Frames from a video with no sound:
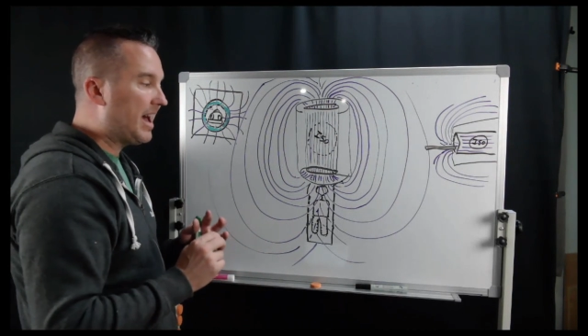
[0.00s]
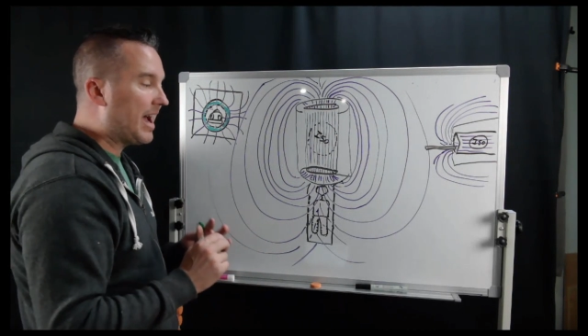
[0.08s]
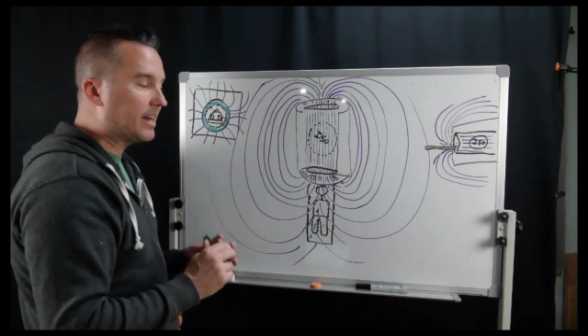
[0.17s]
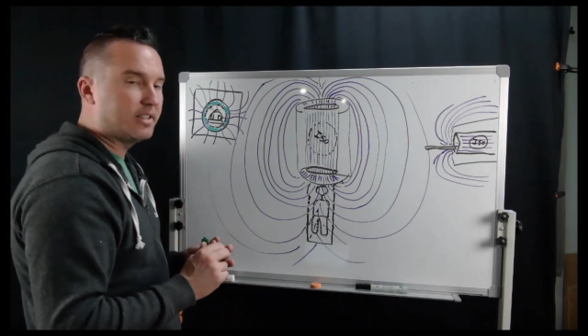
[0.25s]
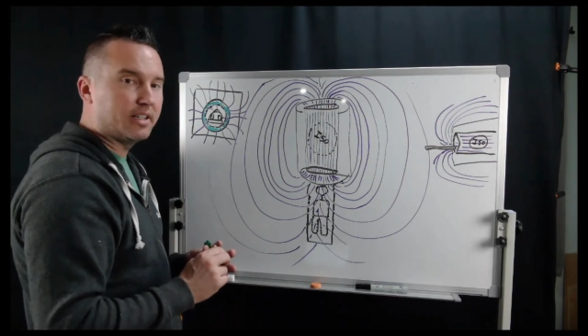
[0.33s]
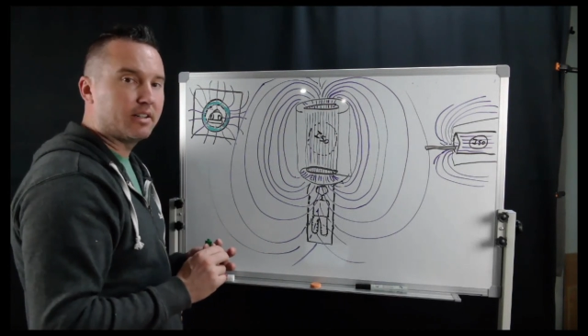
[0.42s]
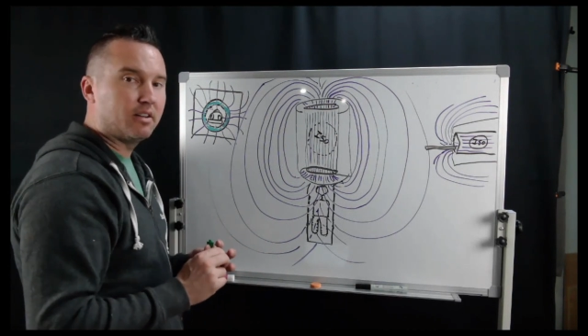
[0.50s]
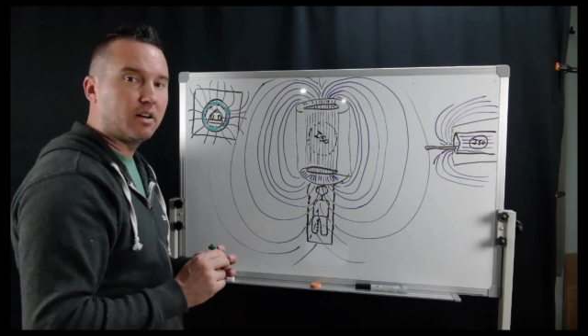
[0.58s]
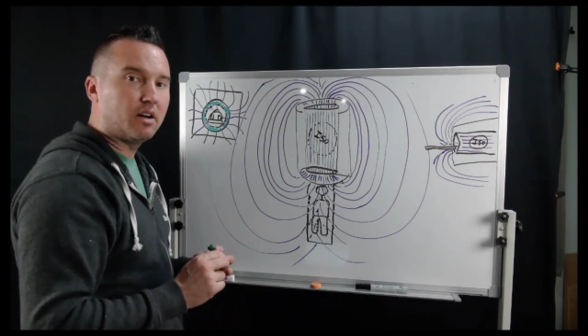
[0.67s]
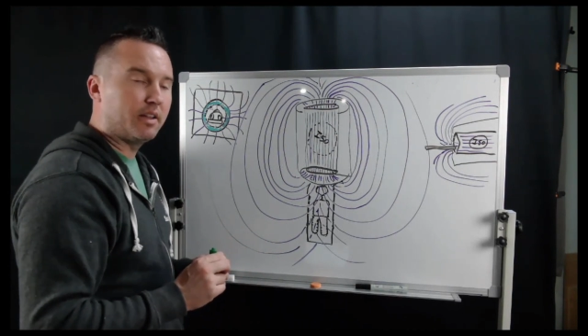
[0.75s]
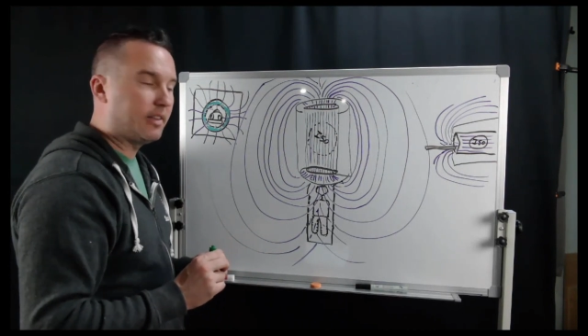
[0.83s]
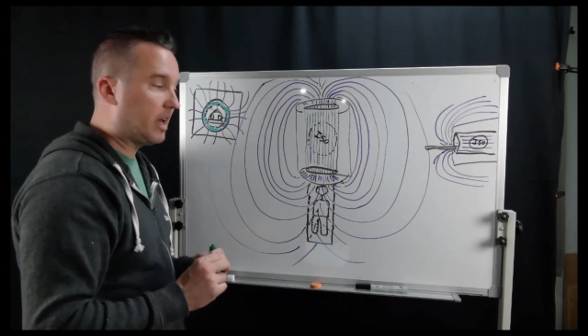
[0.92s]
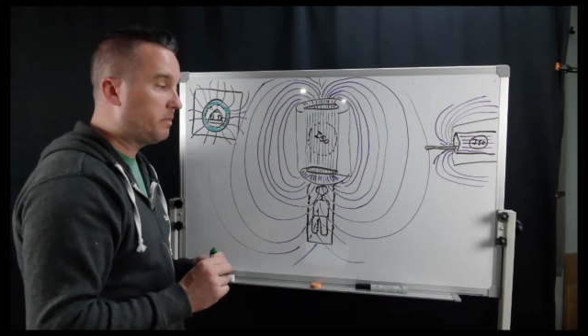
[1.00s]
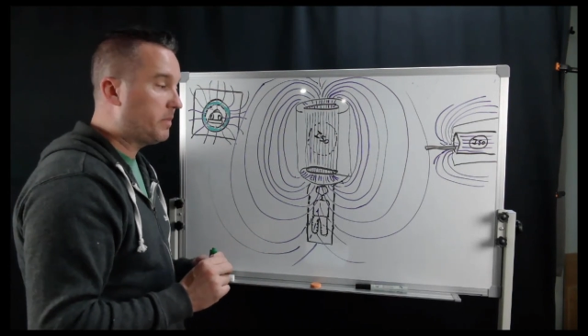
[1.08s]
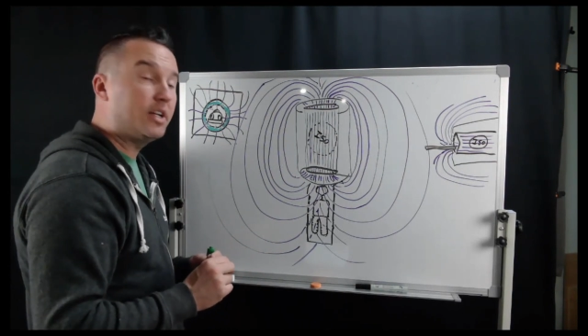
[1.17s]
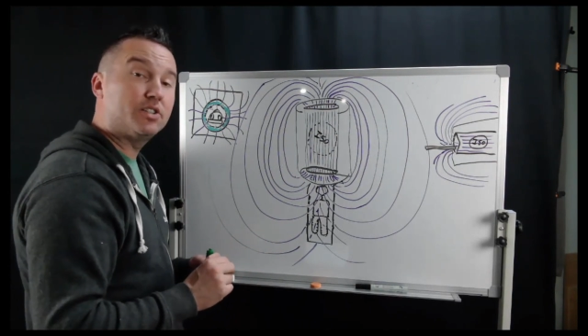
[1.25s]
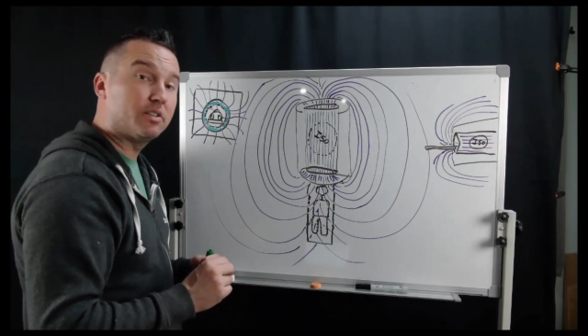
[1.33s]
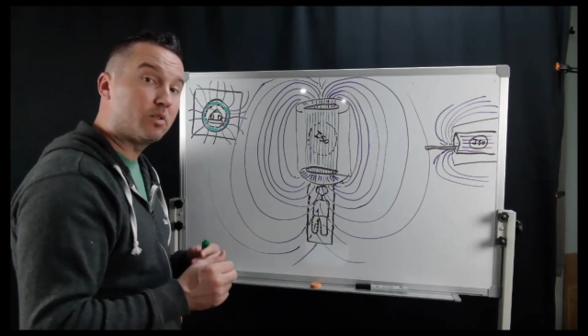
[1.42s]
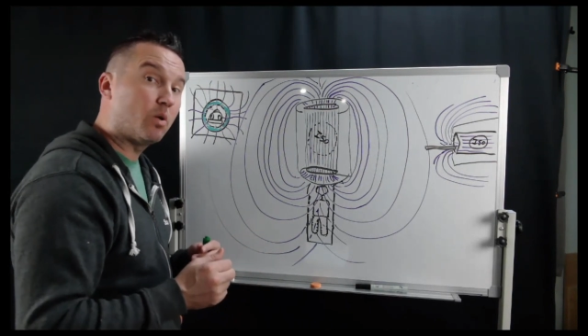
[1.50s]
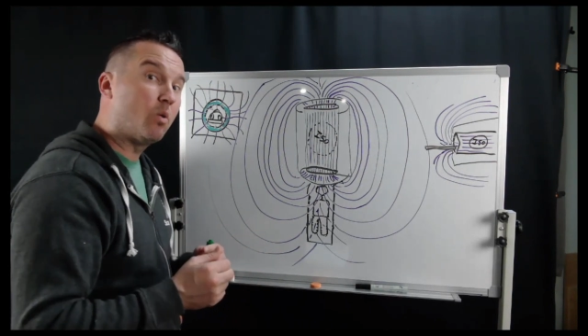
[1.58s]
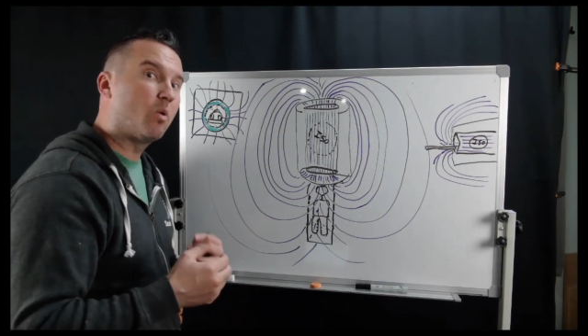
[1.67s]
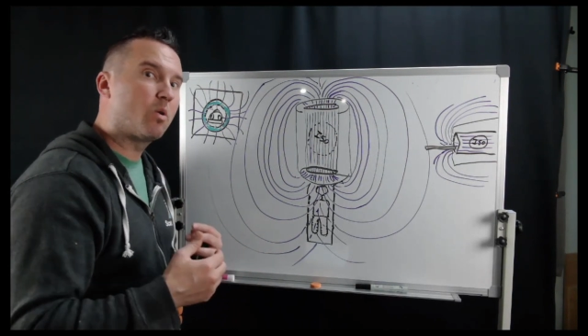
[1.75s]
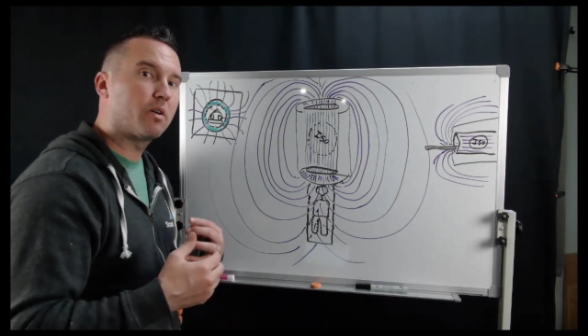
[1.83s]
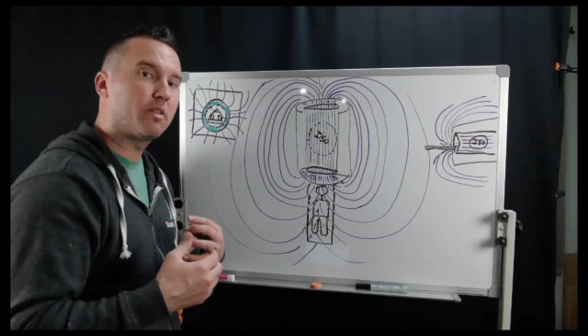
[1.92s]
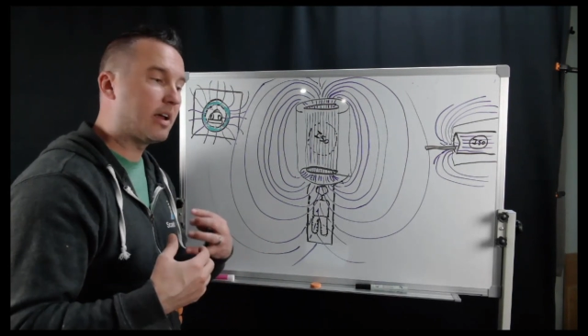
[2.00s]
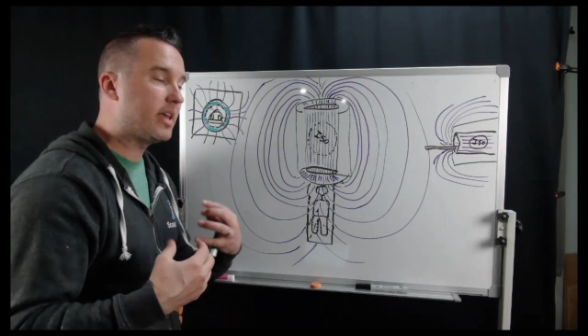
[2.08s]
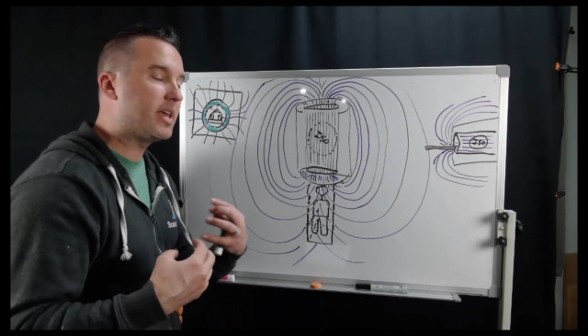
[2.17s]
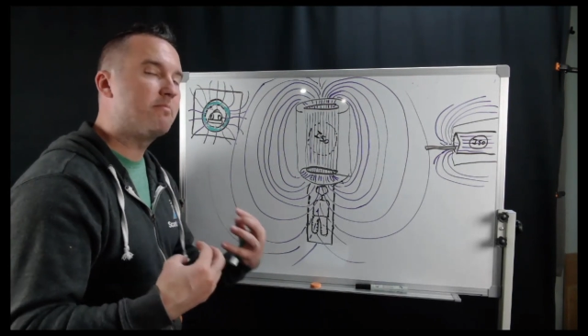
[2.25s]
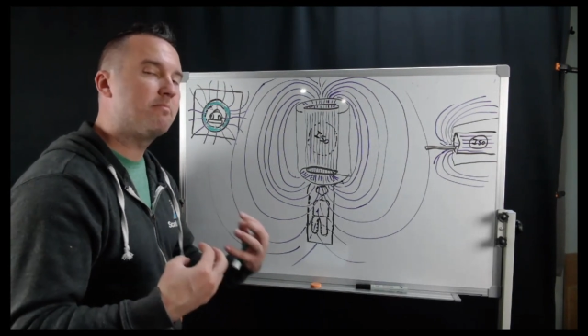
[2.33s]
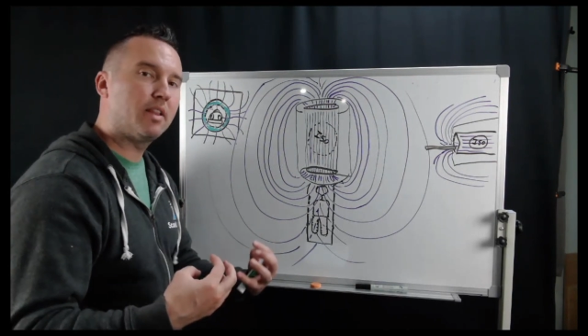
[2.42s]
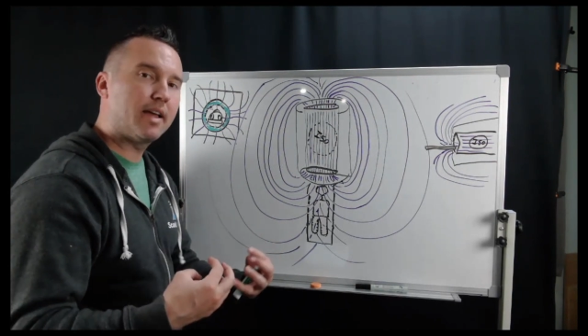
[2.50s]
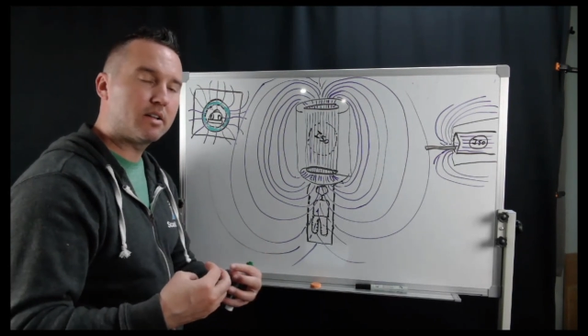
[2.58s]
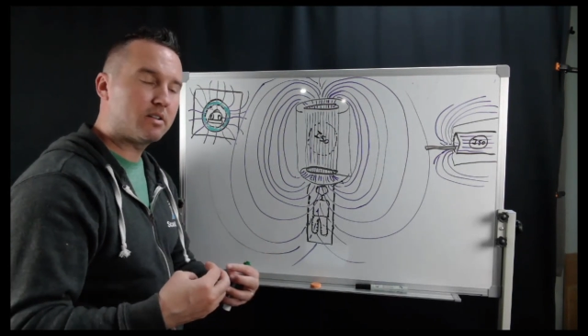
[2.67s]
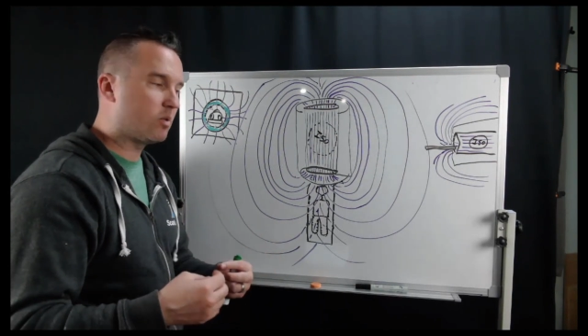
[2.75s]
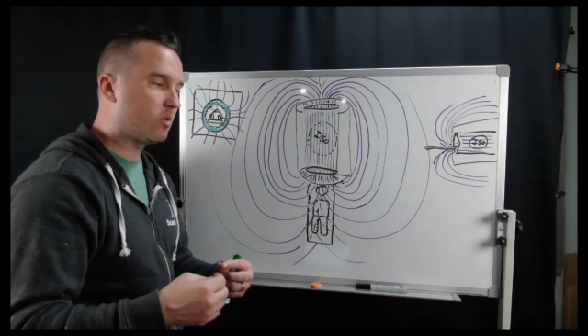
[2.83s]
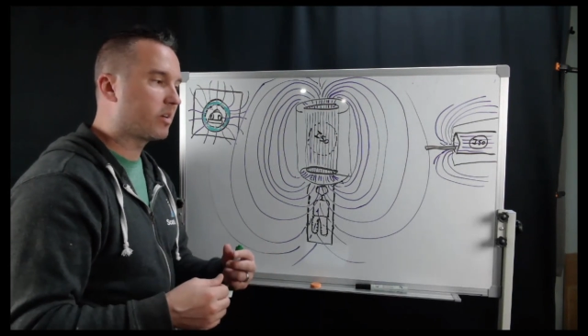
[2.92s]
acting on that patient or that implant